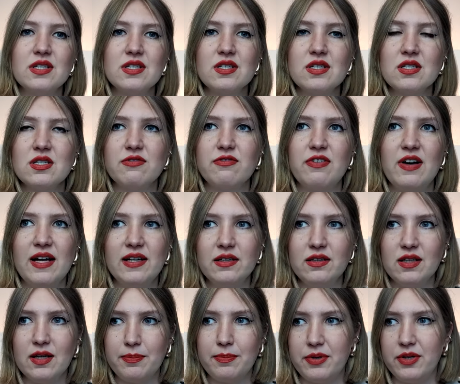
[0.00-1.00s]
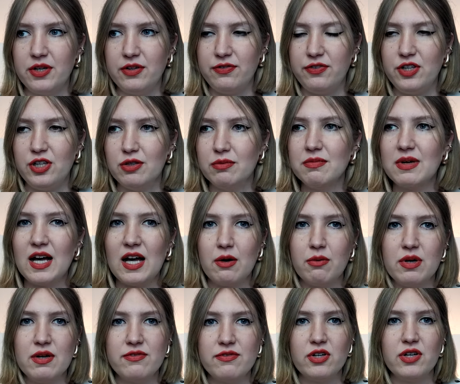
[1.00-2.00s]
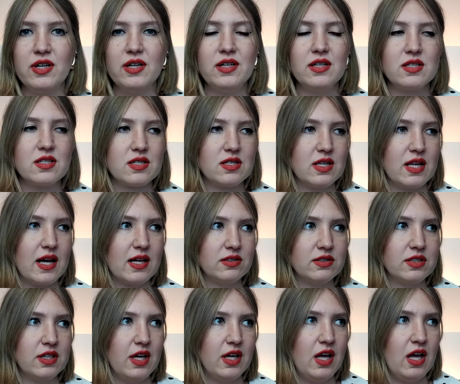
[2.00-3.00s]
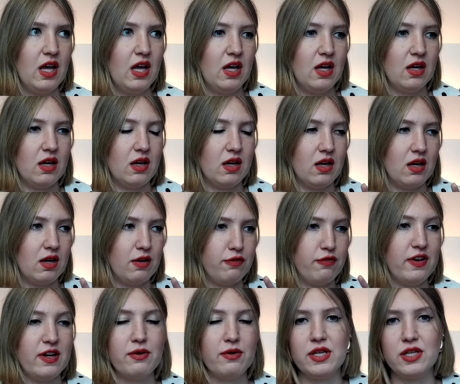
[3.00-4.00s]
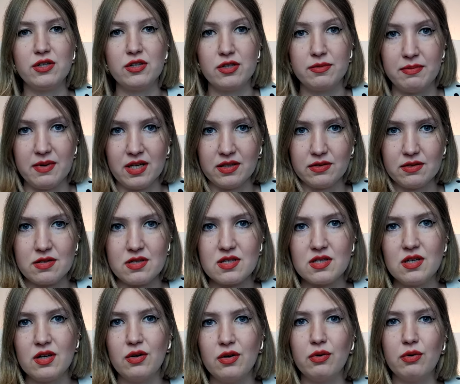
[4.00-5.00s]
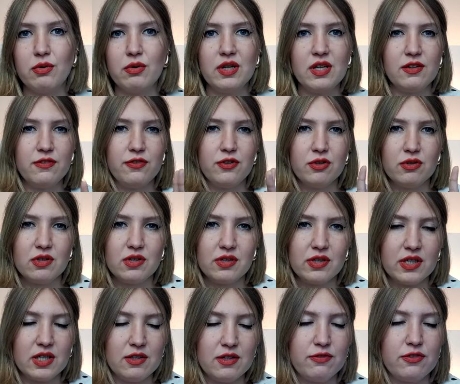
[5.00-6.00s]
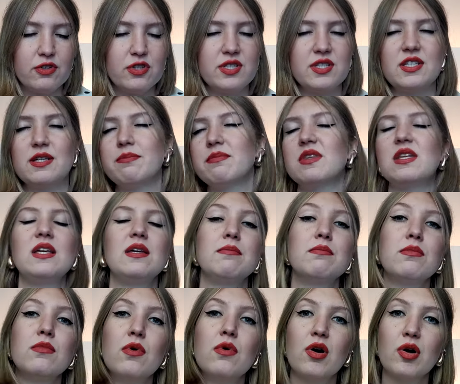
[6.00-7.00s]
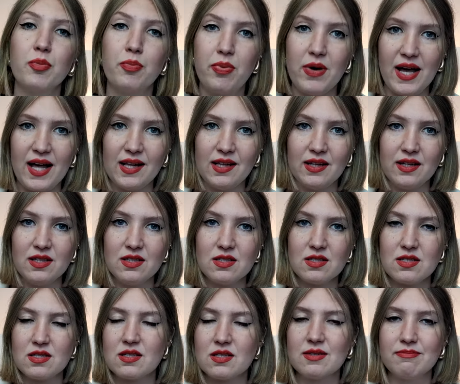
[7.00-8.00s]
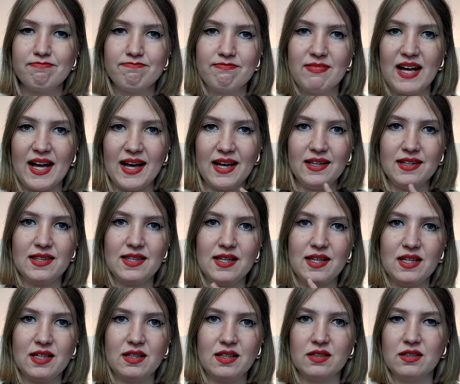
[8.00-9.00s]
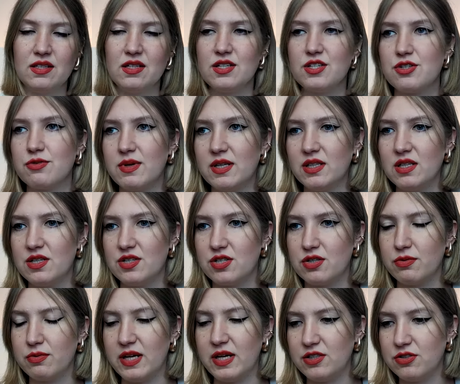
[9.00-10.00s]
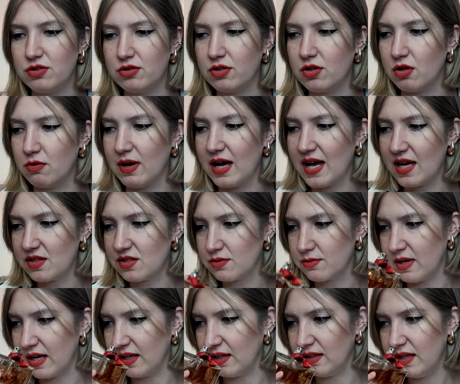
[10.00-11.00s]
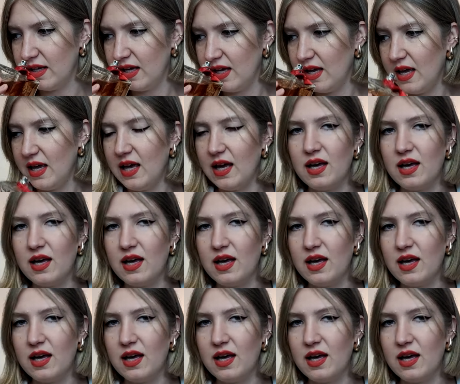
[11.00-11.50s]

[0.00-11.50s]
This is vanilla perfume, however it is not very Gourmand. So if you're looking for something more balanced, I think this one is a way to go as well.